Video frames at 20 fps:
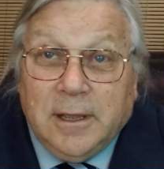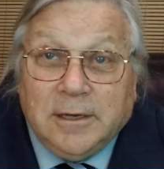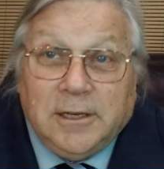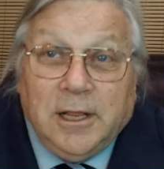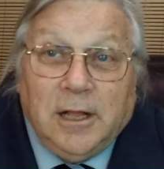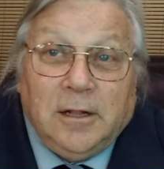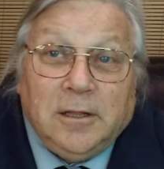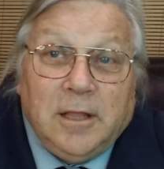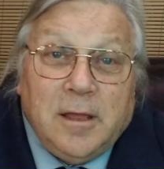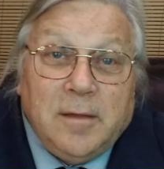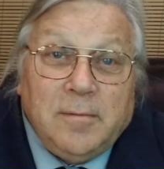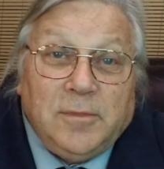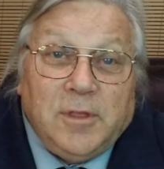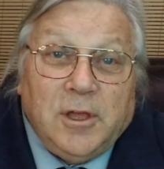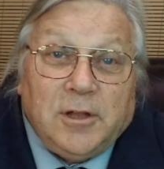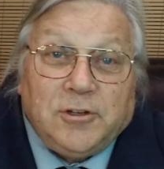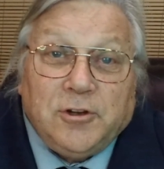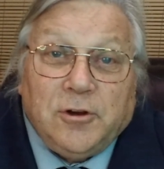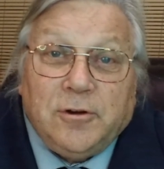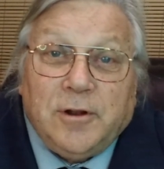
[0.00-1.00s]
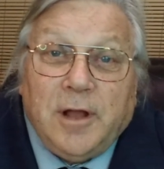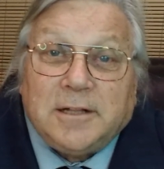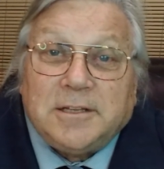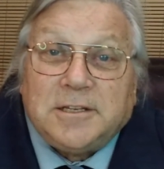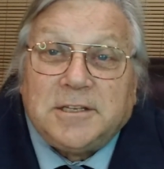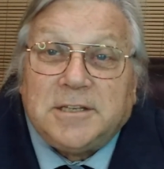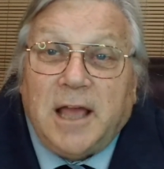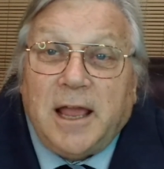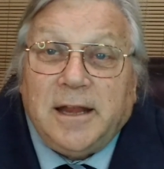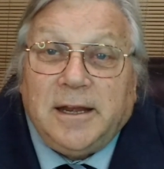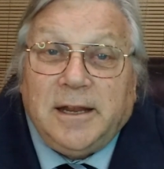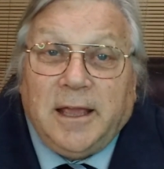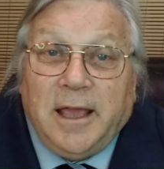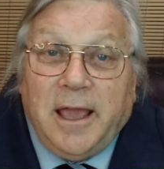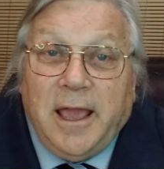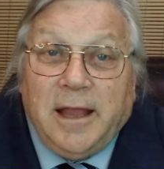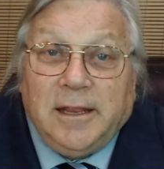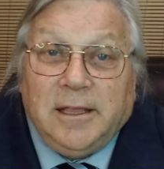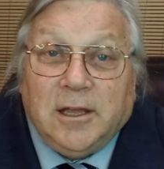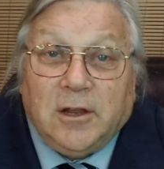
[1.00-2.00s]
Tell them that you're not
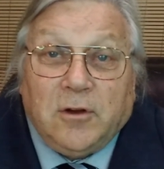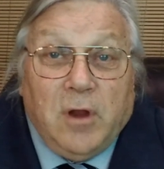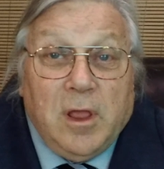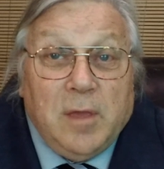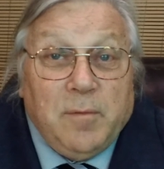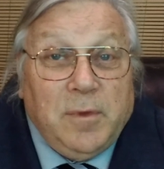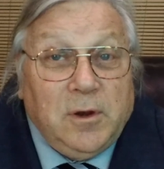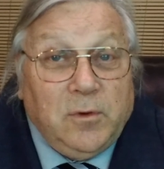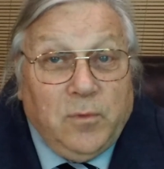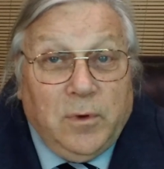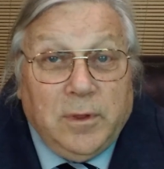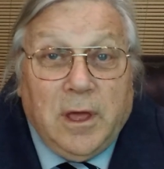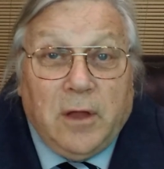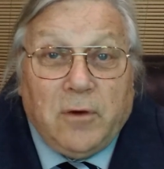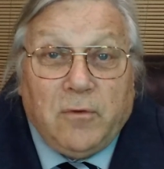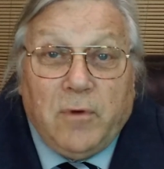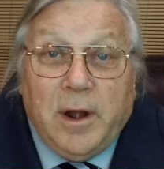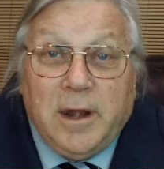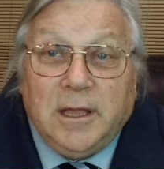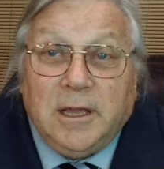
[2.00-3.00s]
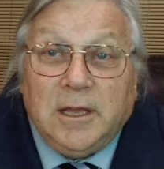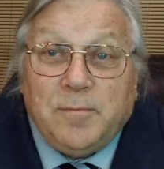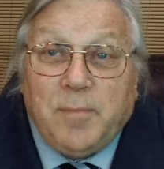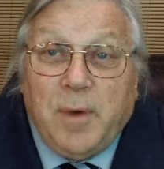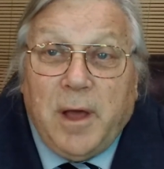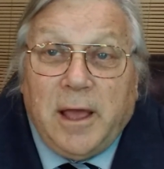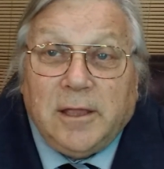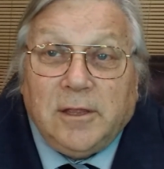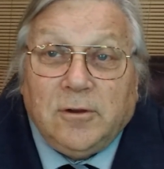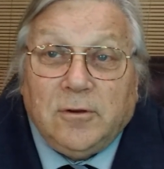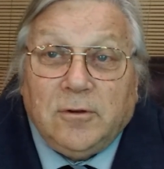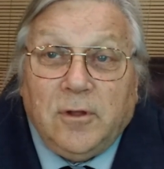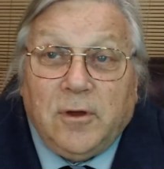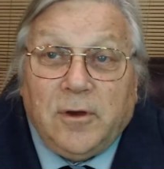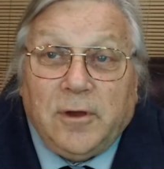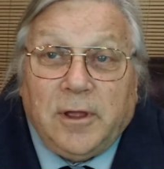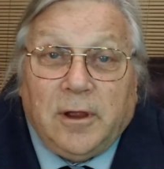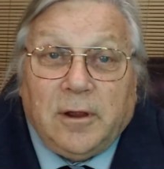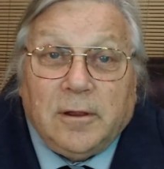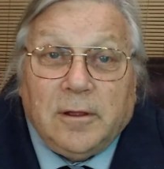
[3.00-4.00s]
signing any agreement without running it by your
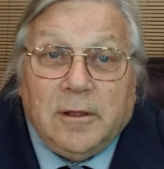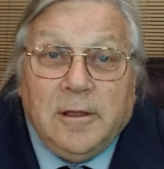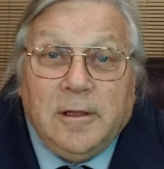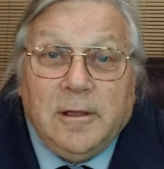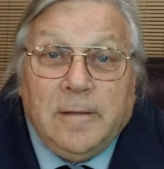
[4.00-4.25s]
lawyer.